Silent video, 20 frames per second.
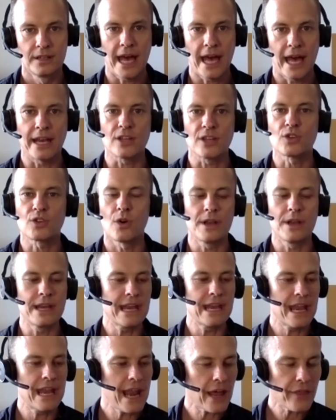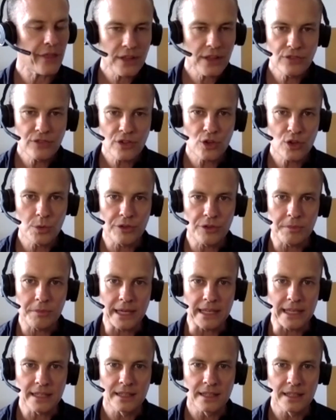And it's got nothing to do with
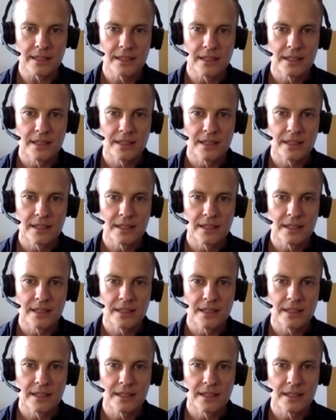me.